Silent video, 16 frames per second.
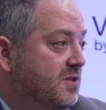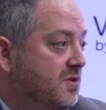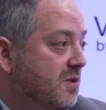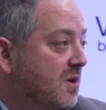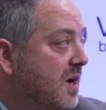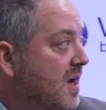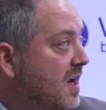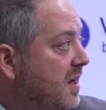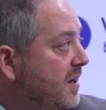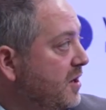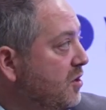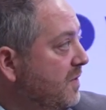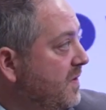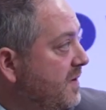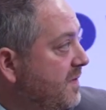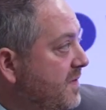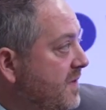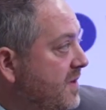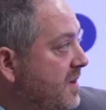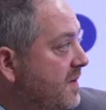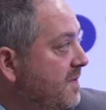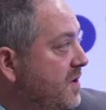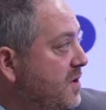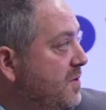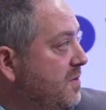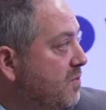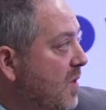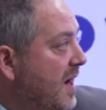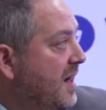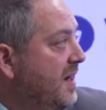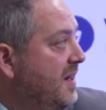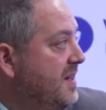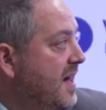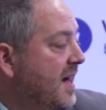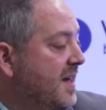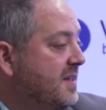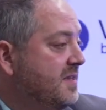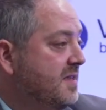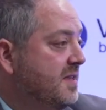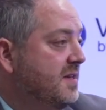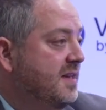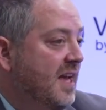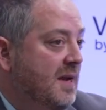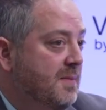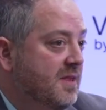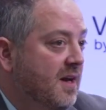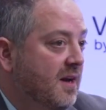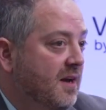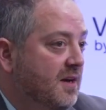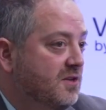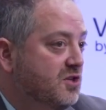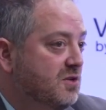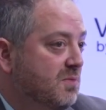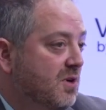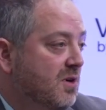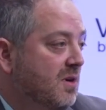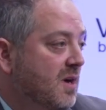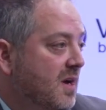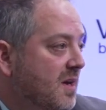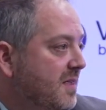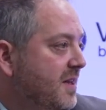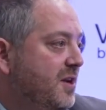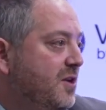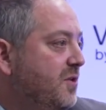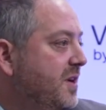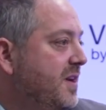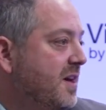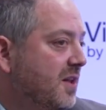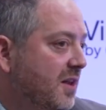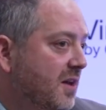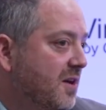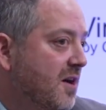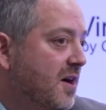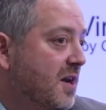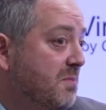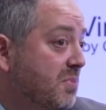or if you recognize the name of that customer, then you don't need to click on it.